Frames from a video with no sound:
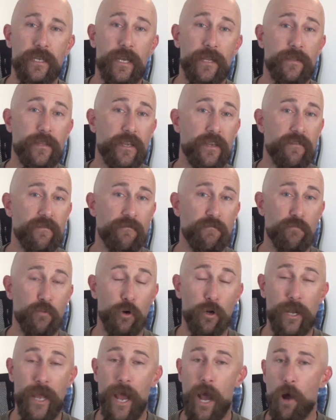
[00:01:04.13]
they've
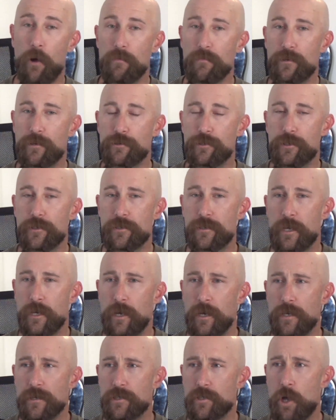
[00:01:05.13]
put out. They're just
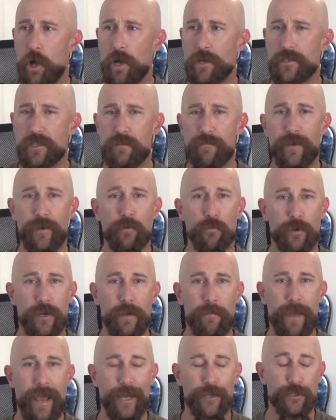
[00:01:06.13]
songs that have been
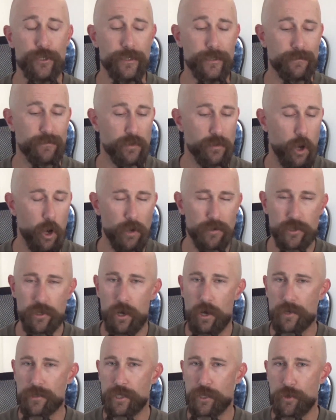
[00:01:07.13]
reimagined all
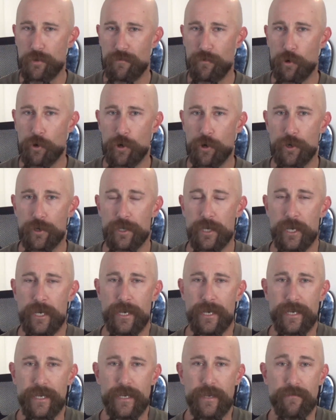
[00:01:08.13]
songs that you've heard.
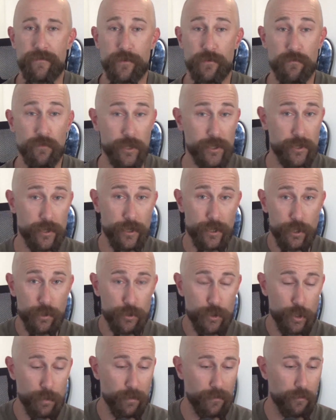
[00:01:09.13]
If you've listened to
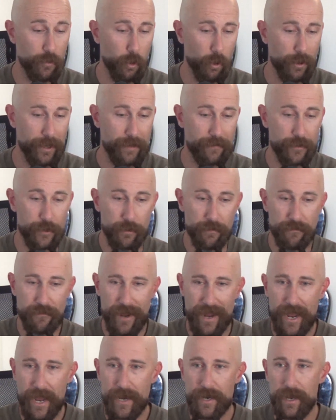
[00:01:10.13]
U2 before, if you're a
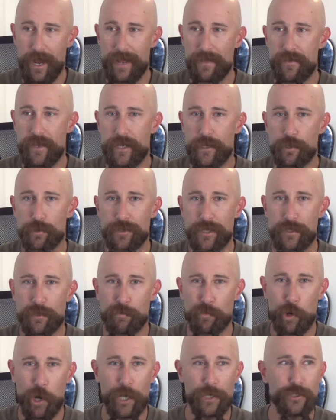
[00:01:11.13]
fan, I think you'll dig the
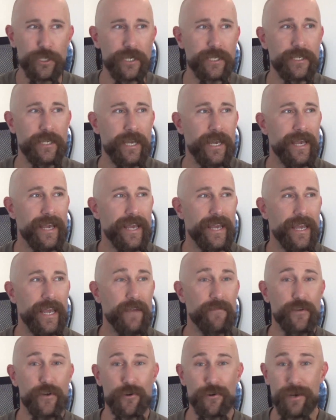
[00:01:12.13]
project.
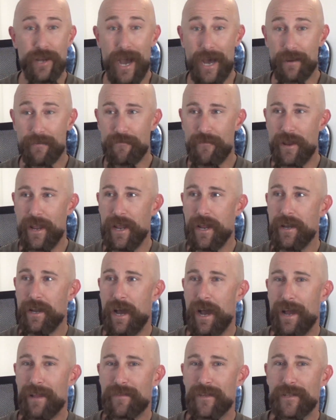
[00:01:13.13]
If you're not a fan,
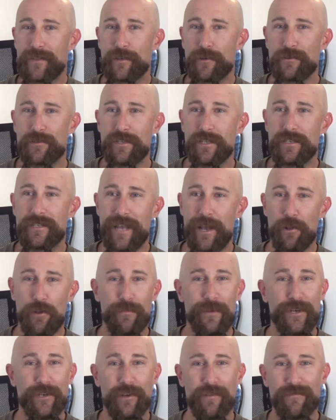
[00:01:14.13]
I think there's this
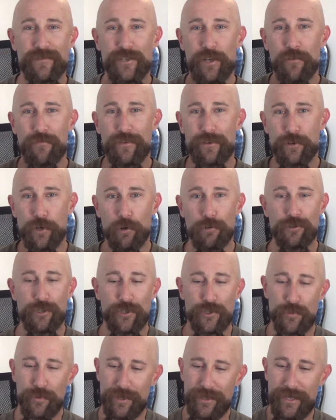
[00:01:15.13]
element of self
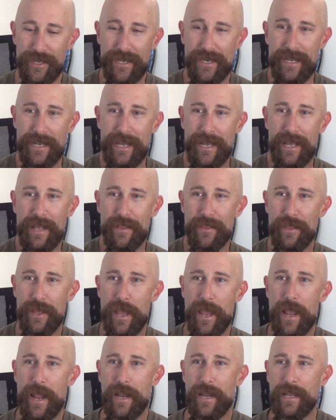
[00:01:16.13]
indulgence with it
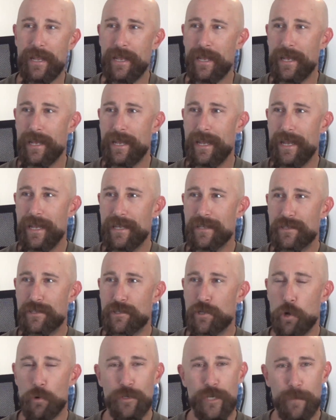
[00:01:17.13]
that is
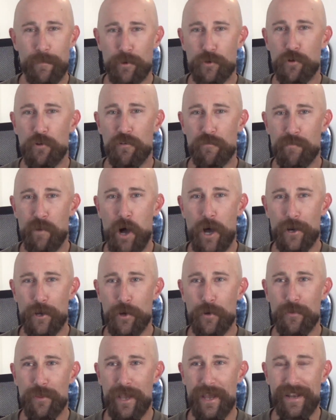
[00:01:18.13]
so typical of
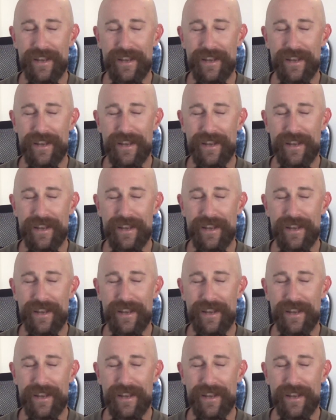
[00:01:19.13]
Bono that